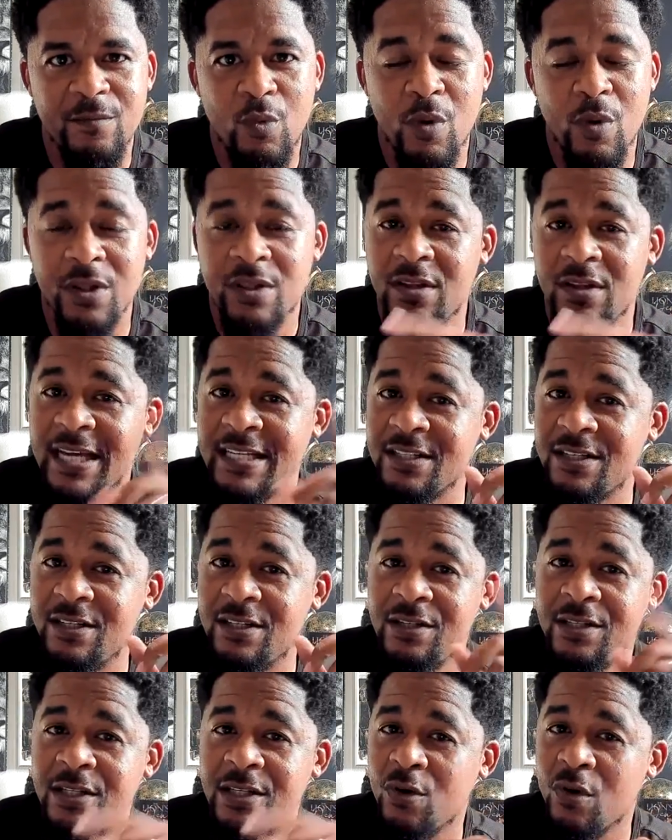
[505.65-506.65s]
whether that's
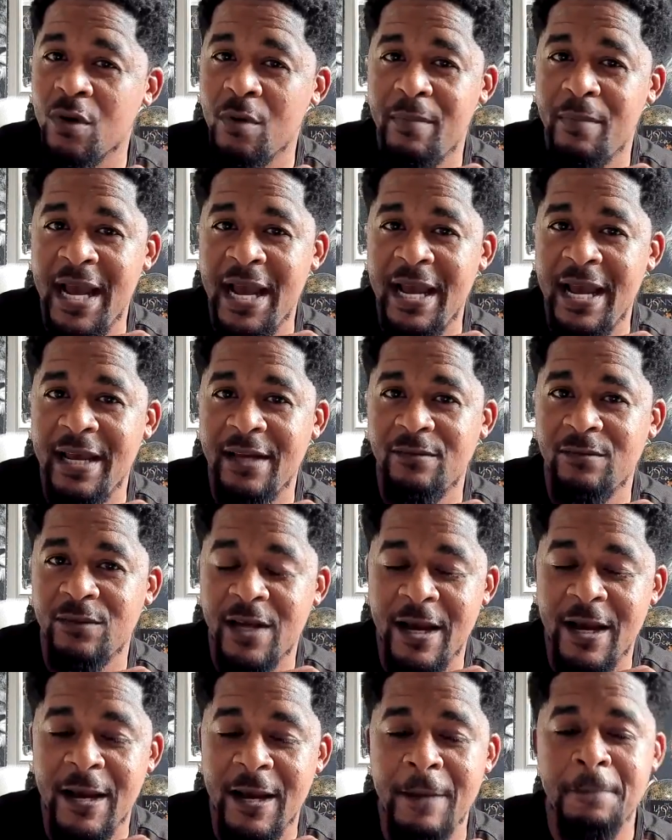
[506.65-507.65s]
good or bad.
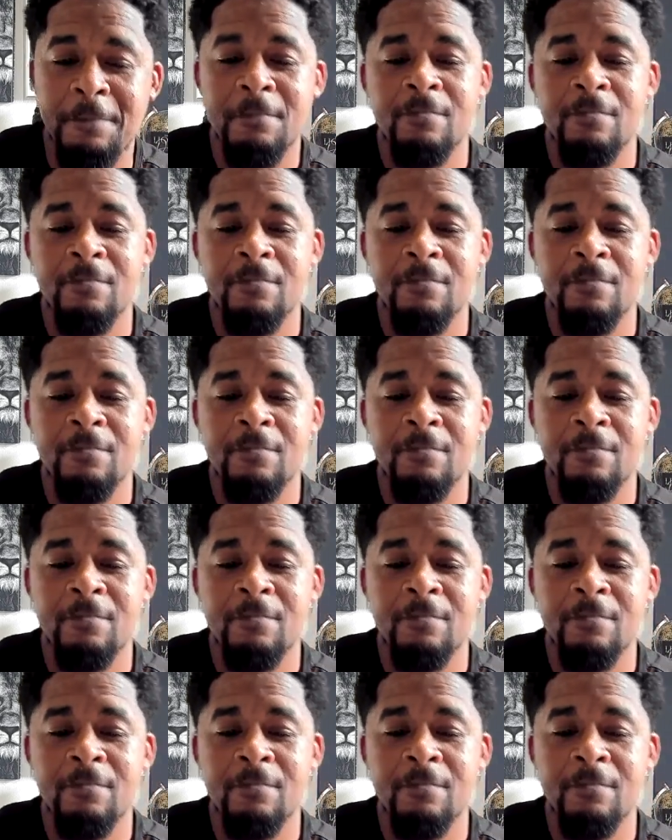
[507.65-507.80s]
Okay.